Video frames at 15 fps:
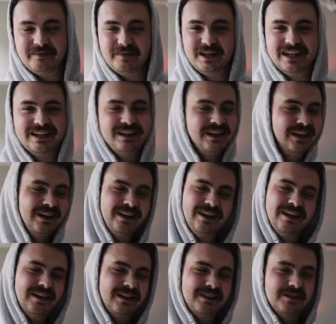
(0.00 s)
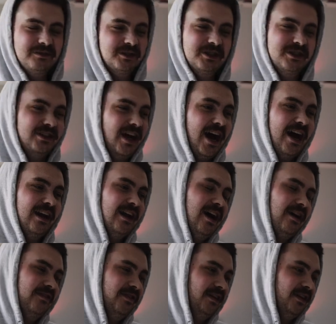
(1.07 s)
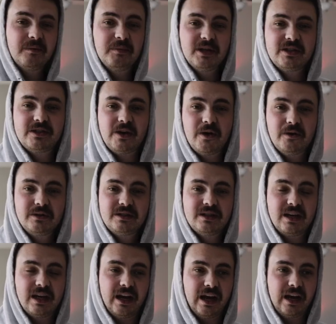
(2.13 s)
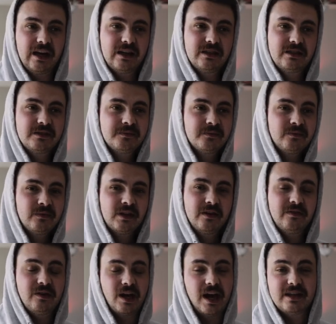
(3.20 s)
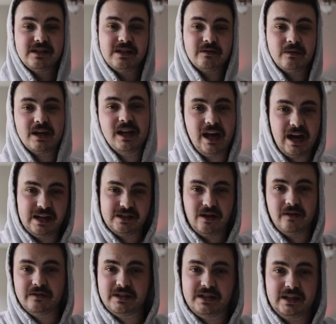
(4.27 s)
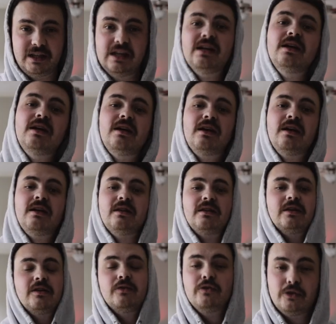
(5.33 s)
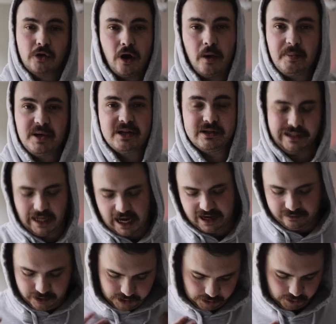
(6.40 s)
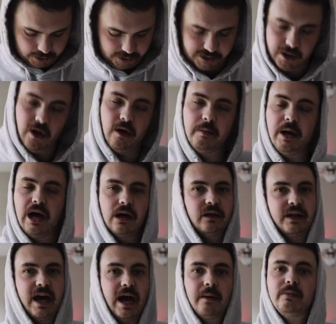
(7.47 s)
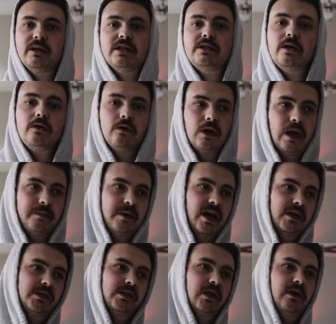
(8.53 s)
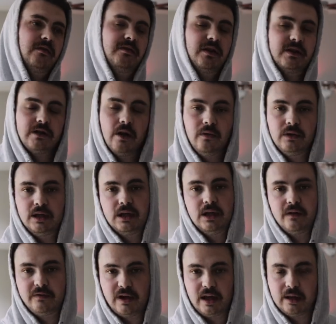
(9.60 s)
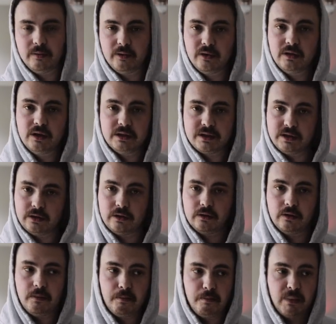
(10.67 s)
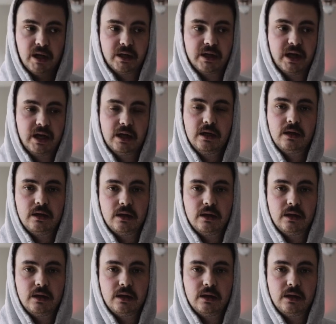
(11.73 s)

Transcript: and being, it was just dying laughing. Big stoked, and you guys didn't realize, obviously, the new drop is live. These hoodies are a part of that. Please go grab that stuff. It's only available until Monday,